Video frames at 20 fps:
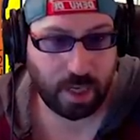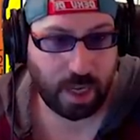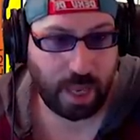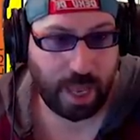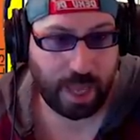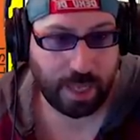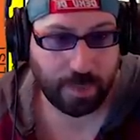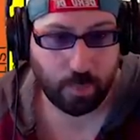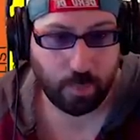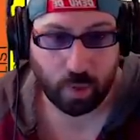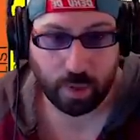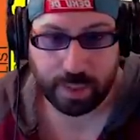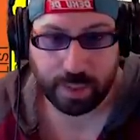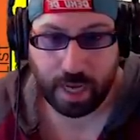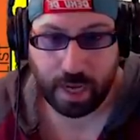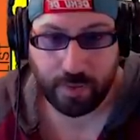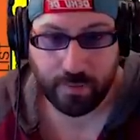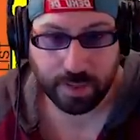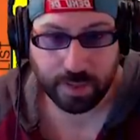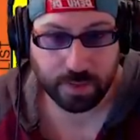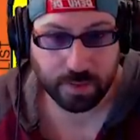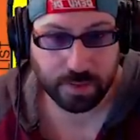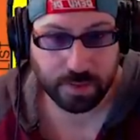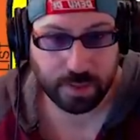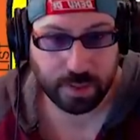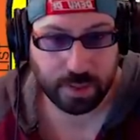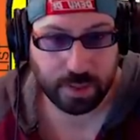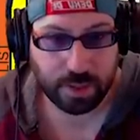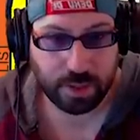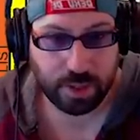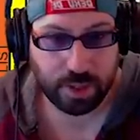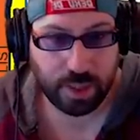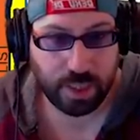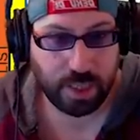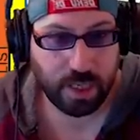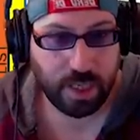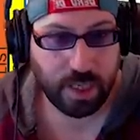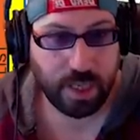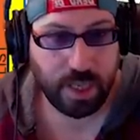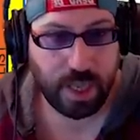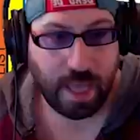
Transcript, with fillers: add more characters to this sheet,